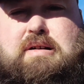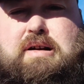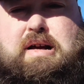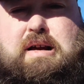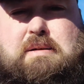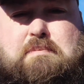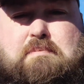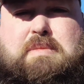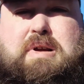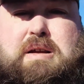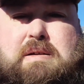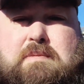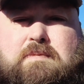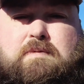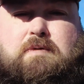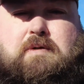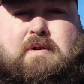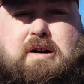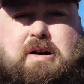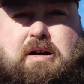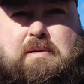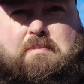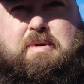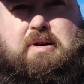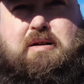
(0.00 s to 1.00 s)
keep me in
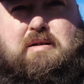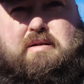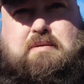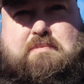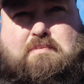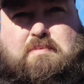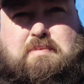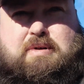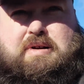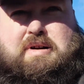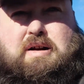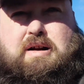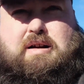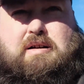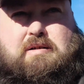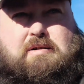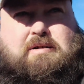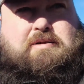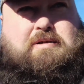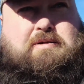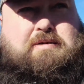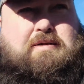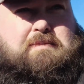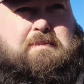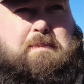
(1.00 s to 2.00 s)
frame here. Been kind of
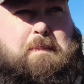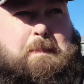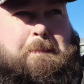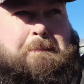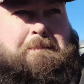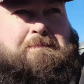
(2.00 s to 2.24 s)
hard.